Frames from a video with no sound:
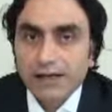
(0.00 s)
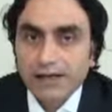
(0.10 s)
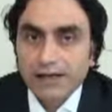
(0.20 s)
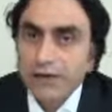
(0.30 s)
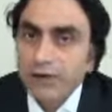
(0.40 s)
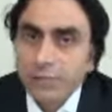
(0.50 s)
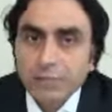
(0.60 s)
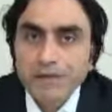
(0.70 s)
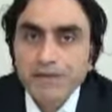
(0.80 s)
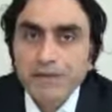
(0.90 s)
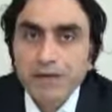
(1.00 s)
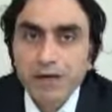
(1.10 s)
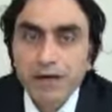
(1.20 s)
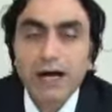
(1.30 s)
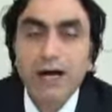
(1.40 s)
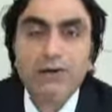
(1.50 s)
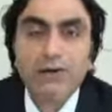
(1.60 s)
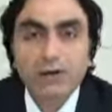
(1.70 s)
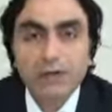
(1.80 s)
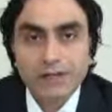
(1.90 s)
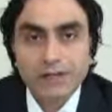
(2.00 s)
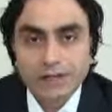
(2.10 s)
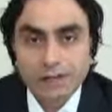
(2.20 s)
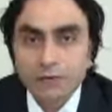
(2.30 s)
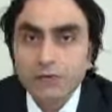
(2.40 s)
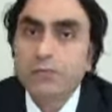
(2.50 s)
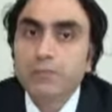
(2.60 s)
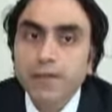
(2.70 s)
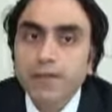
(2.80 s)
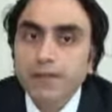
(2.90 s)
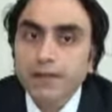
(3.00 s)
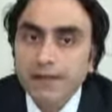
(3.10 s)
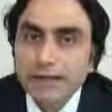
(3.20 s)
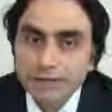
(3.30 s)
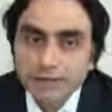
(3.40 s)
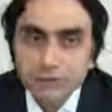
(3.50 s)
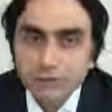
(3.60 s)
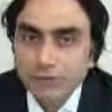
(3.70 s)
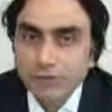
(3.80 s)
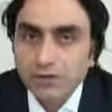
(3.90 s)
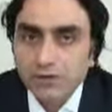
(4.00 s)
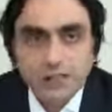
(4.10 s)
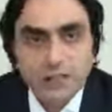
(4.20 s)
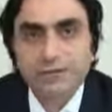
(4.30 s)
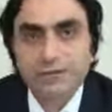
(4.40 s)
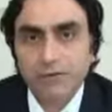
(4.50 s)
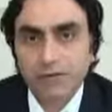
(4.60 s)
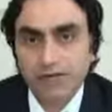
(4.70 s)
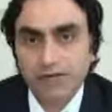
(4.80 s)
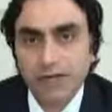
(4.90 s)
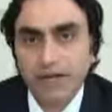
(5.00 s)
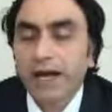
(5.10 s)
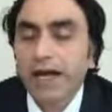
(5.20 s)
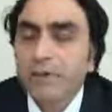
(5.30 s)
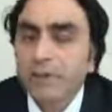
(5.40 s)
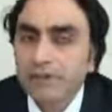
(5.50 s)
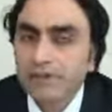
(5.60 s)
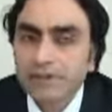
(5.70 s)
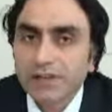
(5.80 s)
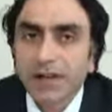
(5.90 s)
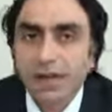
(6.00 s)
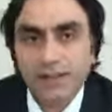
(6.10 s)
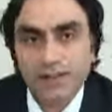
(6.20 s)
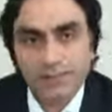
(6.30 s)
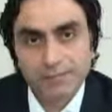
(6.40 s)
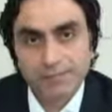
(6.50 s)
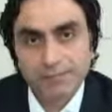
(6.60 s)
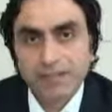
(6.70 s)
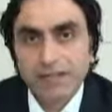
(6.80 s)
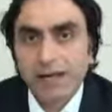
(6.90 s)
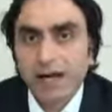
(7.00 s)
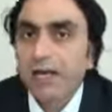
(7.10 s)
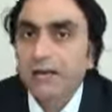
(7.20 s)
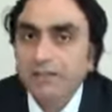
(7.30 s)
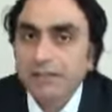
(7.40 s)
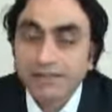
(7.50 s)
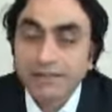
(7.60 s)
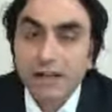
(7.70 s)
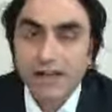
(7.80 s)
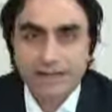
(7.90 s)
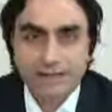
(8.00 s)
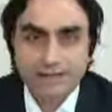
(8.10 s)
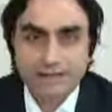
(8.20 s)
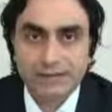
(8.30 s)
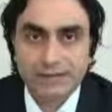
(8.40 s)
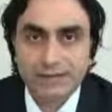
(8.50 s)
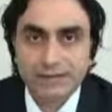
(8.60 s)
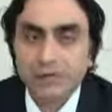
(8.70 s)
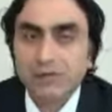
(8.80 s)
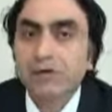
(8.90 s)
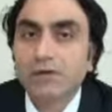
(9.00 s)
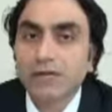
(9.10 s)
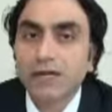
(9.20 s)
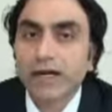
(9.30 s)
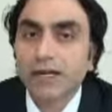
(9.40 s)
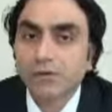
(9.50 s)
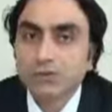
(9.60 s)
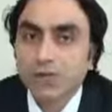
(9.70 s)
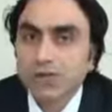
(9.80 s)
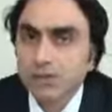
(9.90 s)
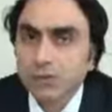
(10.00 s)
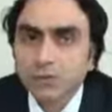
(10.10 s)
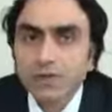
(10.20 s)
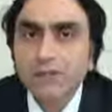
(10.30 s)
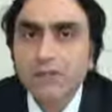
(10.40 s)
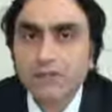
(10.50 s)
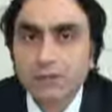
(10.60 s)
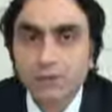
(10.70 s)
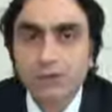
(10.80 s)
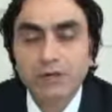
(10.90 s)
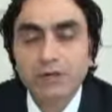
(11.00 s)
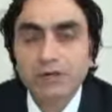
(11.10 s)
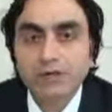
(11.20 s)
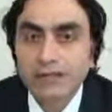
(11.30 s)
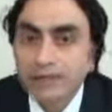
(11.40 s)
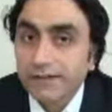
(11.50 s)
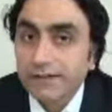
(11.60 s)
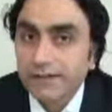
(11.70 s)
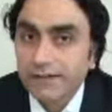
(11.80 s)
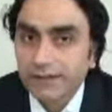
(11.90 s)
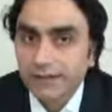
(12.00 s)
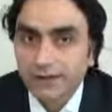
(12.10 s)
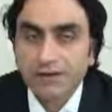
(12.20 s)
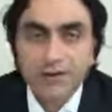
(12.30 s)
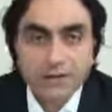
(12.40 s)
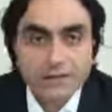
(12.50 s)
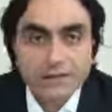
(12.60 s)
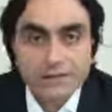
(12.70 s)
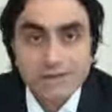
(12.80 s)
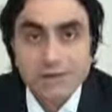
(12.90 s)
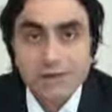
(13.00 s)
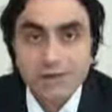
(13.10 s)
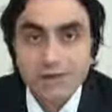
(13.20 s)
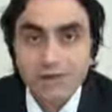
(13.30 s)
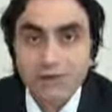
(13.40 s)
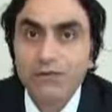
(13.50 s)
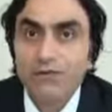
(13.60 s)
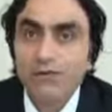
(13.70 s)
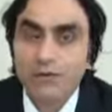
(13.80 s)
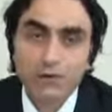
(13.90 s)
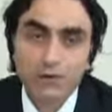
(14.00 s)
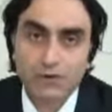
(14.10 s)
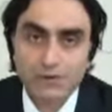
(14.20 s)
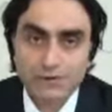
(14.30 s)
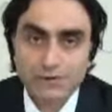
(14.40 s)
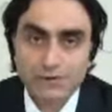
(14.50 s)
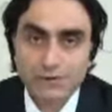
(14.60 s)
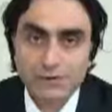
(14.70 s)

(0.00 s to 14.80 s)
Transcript: "No matter how you make the truth clear for me, I will deny them. I will deny it because I do not want to live in accordance with your laws.